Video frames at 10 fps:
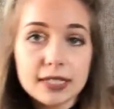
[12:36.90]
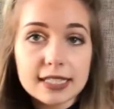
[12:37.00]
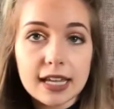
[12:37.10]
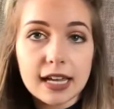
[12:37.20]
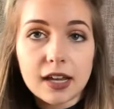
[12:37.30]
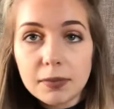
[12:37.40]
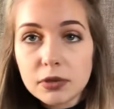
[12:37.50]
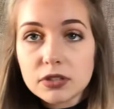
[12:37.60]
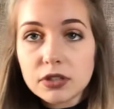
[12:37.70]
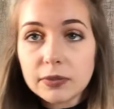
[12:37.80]
Did y'all notice
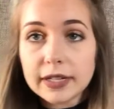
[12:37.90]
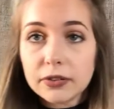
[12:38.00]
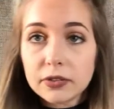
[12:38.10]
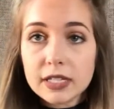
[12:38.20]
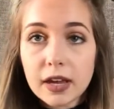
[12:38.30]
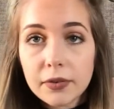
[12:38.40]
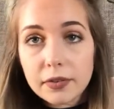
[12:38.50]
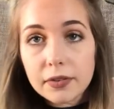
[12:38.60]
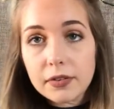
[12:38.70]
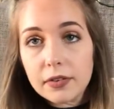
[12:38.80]
that I got most of the
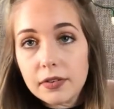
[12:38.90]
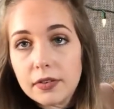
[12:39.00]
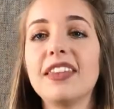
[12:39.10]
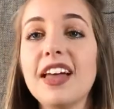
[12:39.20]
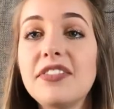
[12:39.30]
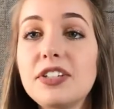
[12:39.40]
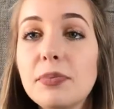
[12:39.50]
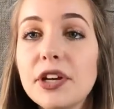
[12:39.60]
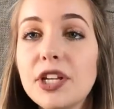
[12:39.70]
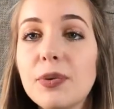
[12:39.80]
wrinkles out? I
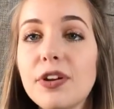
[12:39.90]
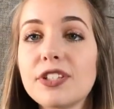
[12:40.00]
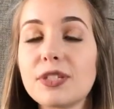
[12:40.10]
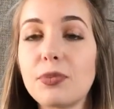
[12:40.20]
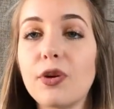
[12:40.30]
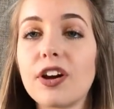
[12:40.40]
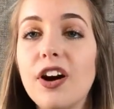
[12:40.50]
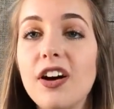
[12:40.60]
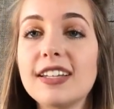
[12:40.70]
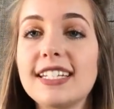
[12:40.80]
would love to bring you all
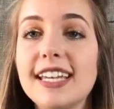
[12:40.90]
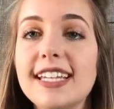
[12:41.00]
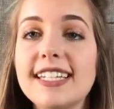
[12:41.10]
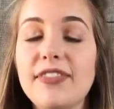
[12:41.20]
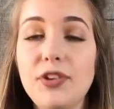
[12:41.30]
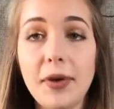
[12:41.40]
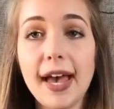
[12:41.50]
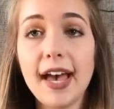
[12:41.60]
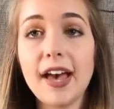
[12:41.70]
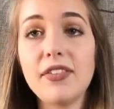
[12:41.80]
some more
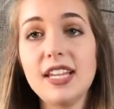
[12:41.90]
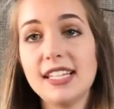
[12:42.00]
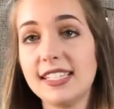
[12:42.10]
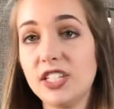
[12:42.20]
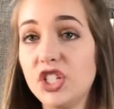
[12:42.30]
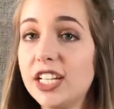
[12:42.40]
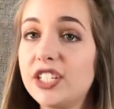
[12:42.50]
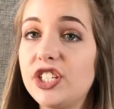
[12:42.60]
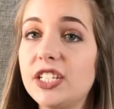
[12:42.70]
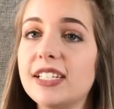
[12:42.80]
content. If you have
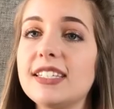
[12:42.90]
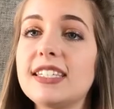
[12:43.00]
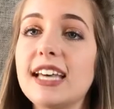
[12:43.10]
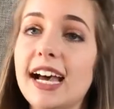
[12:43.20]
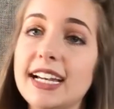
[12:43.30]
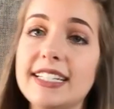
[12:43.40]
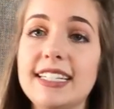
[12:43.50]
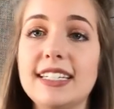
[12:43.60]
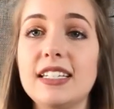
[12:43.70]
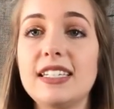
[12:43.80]

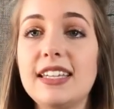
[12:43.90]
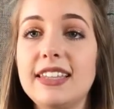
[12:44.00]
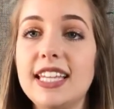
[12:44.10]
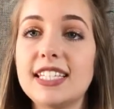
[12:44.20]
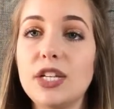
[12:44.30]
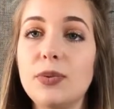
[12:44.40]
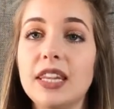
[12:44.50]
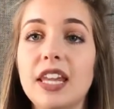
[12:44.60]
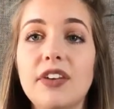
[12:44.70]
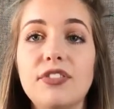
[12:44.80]
suggestions, ideas,
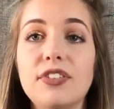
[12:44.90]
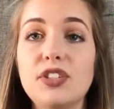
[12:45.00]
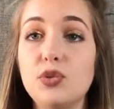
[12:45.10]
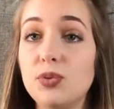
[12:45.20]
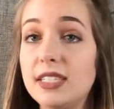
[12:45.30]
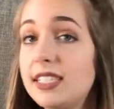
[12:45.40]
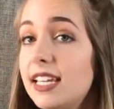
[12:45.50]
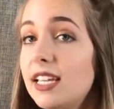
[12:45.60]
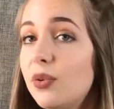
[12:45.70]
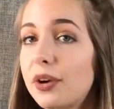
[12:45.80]
things that you would love
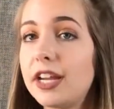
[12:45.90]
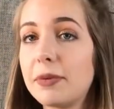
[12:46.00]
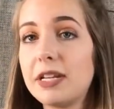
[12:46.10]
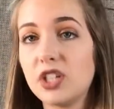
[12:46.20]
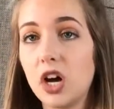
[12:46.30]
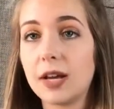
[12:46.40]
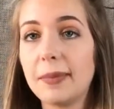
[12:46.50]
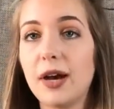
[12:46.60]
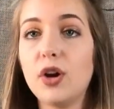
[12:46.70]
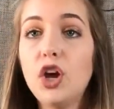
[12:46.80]
to see or
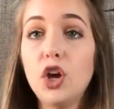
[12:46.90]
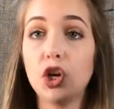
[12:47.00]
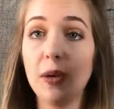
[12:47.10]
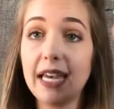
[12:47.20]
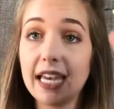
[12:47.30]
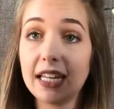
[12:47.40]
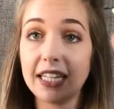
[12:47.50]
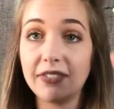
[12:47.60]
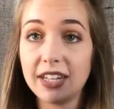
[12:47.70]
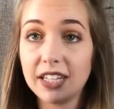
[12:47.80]
hear me talk about,
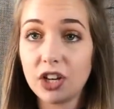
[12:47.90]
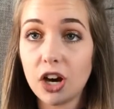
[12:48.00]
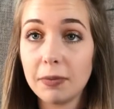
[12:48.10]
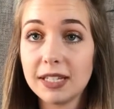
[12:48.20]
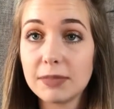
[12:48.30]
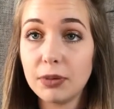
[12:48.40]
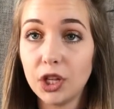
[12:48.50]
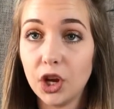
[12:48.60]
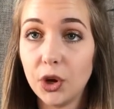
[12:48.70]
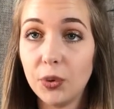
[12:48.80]
go ahead, leave it in the
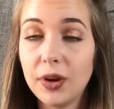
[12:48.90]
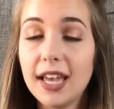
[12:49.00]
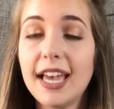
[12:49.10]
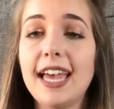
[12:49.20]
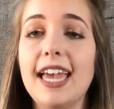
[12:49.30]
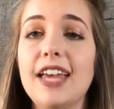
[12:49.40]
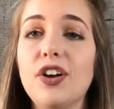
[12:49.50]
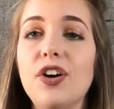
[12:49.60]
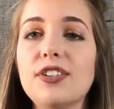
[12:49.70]
comments below.